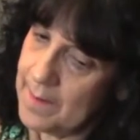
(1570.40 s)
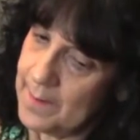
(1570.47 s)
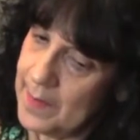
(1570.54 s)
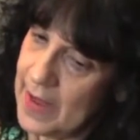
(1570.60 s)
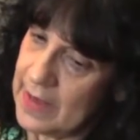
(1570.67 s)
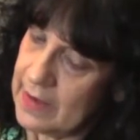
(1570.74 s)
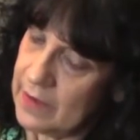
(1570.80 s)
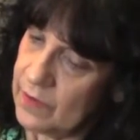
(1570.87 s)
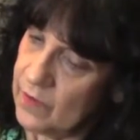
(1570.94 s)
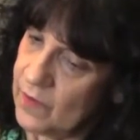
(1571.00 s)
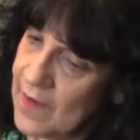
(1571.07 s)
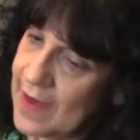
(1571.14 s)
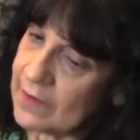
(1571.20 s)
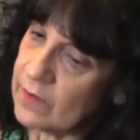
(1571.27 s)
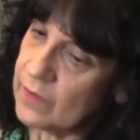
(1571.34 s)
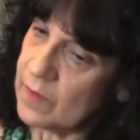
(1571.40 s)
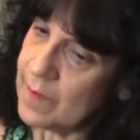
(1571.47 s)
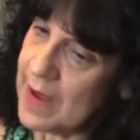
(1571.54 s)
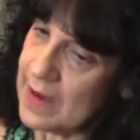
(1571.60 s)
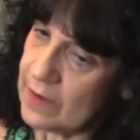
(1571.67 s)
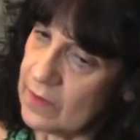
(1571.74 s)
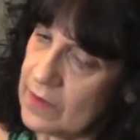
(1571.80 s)
But the fact of the
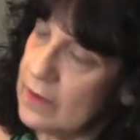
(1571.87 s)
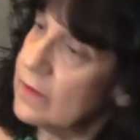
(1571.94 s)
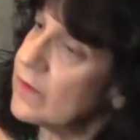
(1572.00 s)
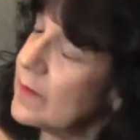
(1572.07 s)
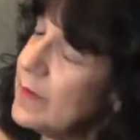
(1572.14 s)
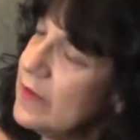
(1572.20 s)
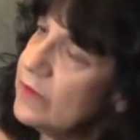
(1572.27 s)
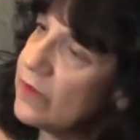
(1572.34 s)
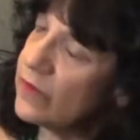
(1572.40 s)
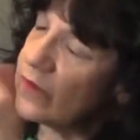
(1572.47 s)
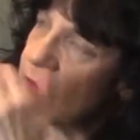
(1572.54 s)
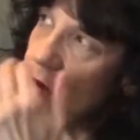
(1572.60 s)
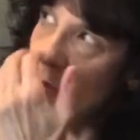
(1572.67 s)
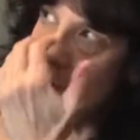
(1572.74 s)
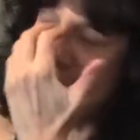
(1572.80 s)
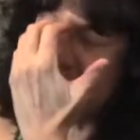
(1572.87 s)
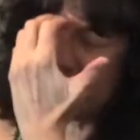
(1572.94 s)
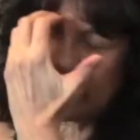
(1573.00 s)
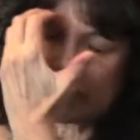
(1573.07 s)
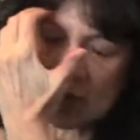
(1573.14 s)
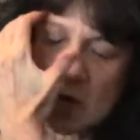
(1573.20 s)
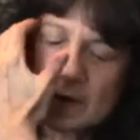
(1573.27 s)
matter is, I mean, just to go back
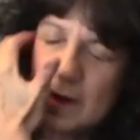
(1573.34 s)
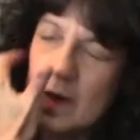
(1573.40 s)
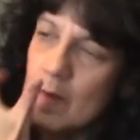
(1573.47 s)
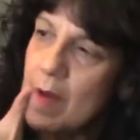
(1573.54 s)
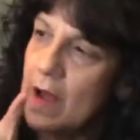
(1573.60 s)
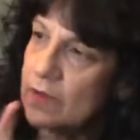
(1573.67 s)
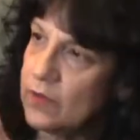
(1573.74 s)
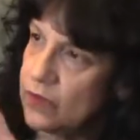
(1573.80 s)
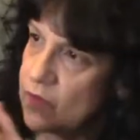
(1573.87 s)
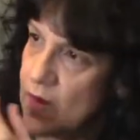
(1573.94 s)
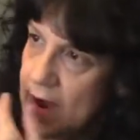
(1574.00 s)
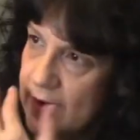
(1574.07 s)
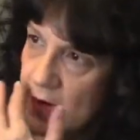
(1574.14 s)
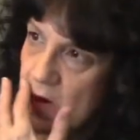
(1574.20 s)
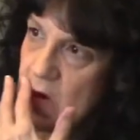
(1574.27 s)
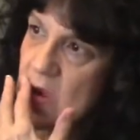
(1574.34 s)
to talking about Strider,